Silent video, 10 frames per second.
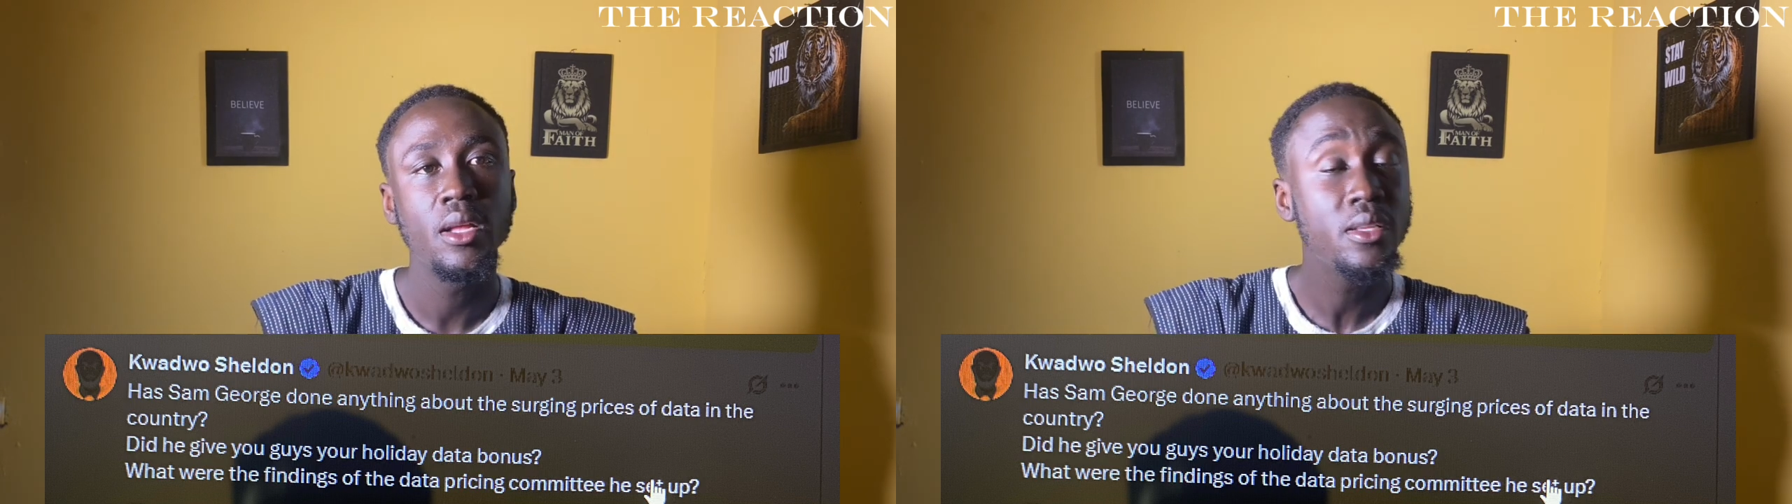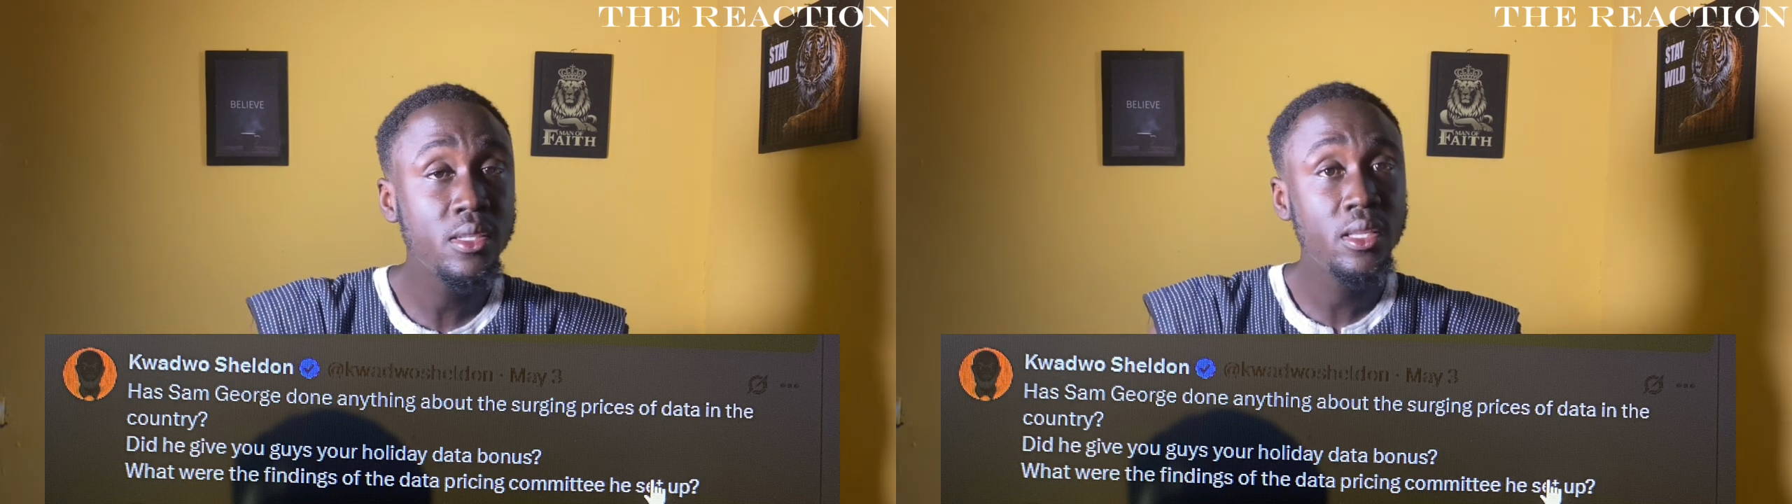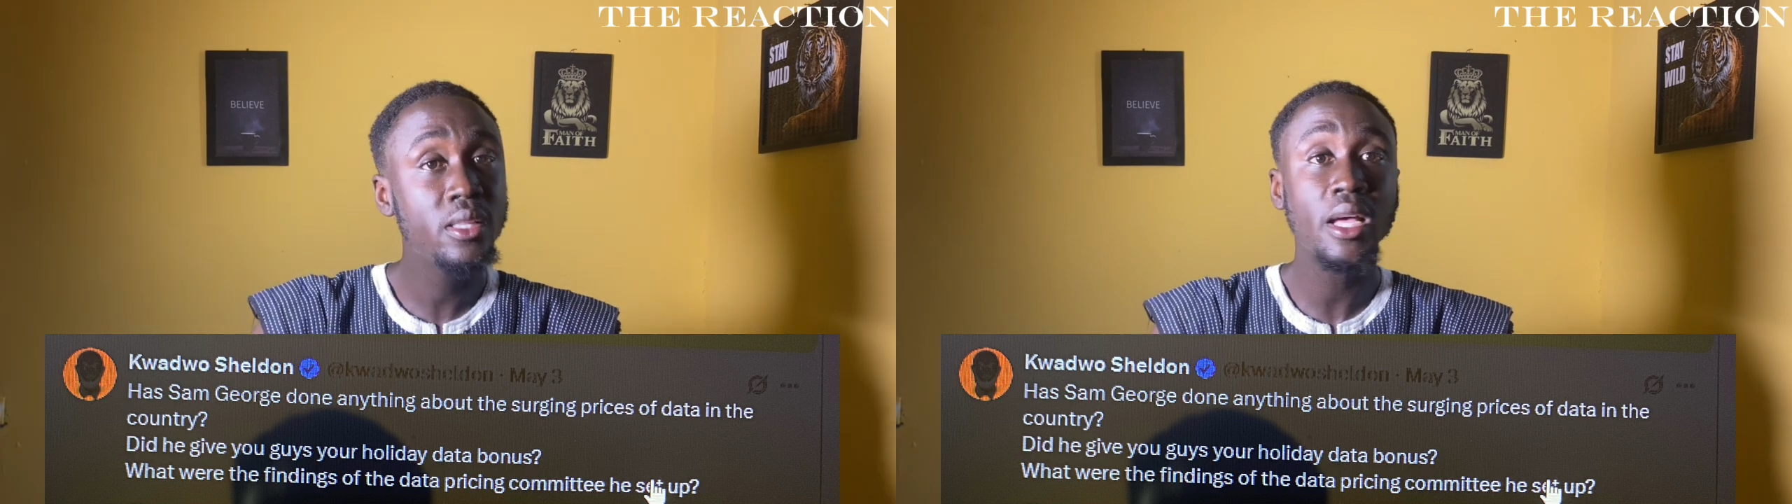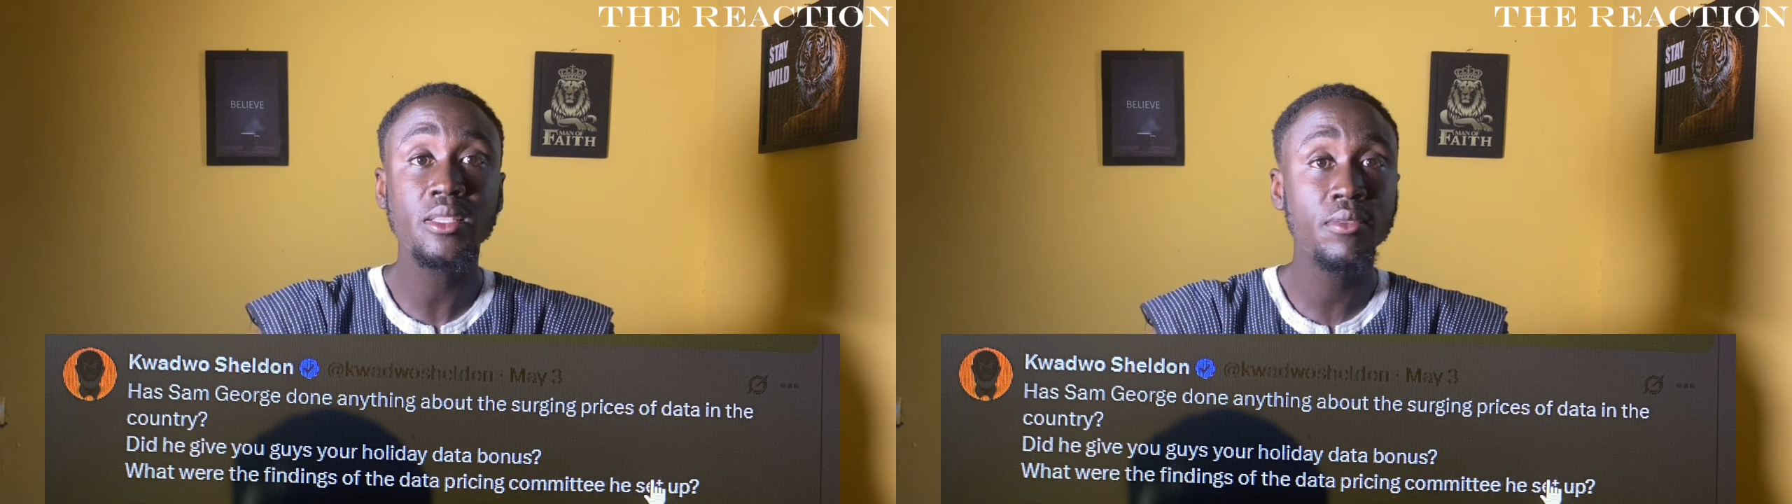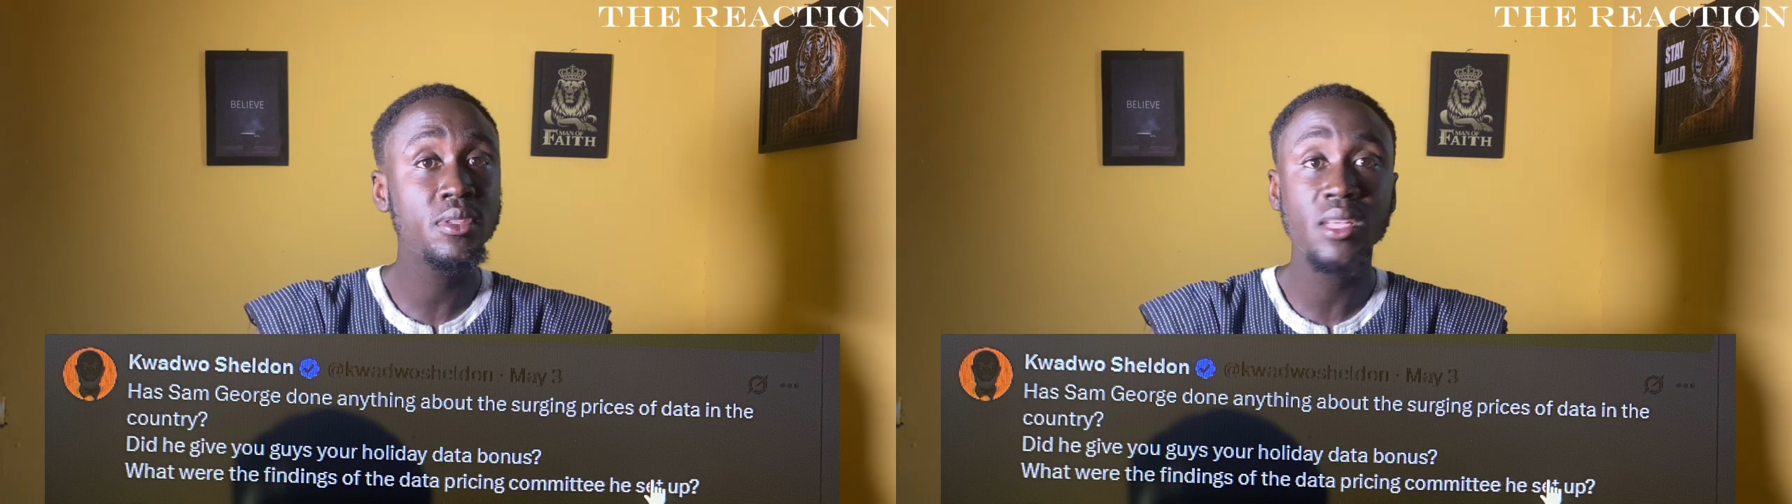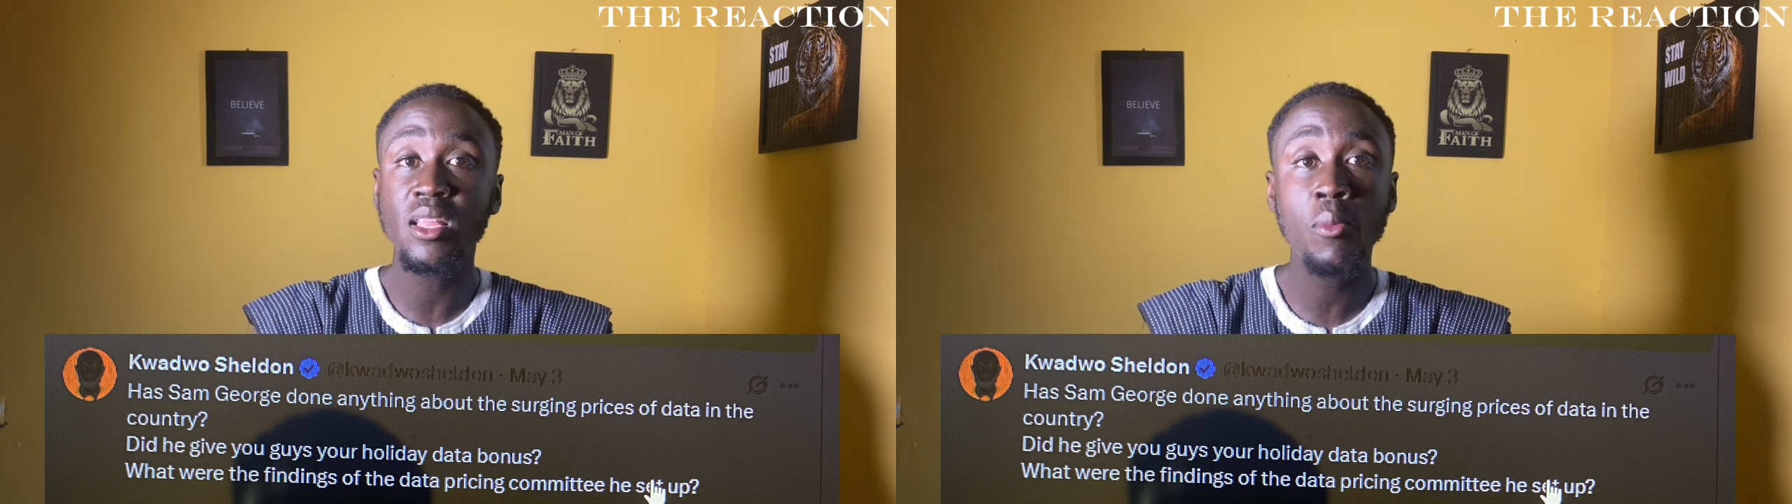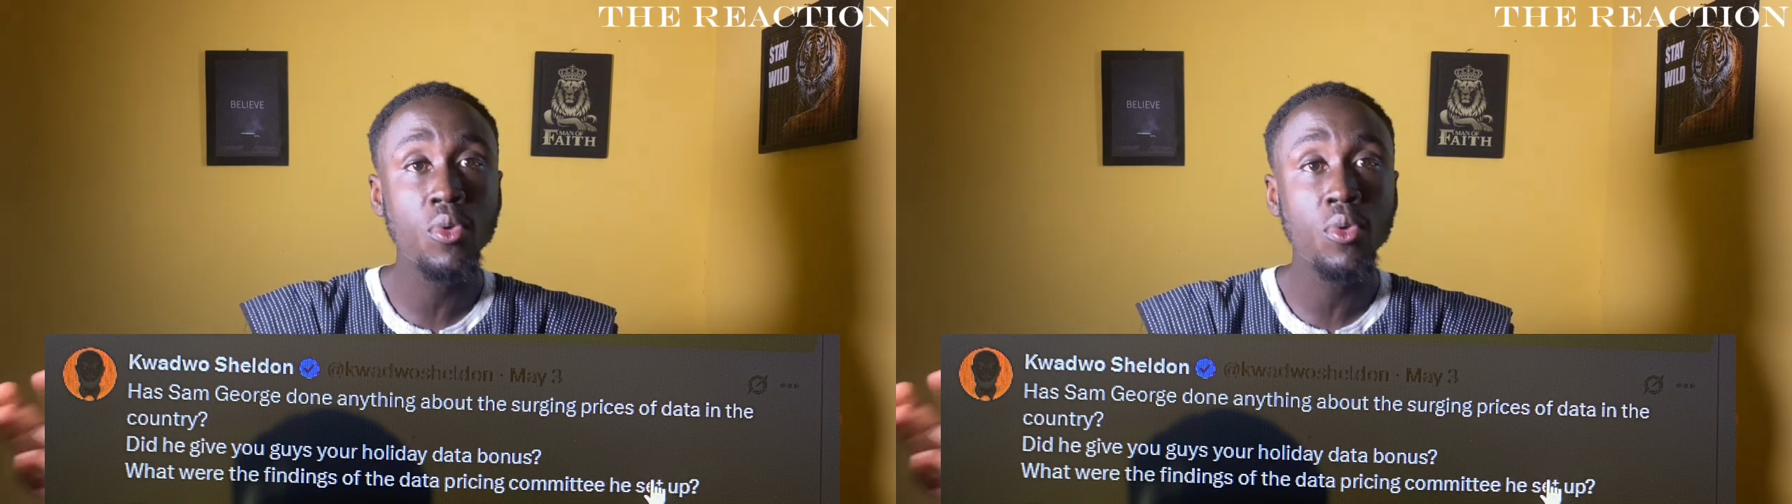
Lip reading: This data service, any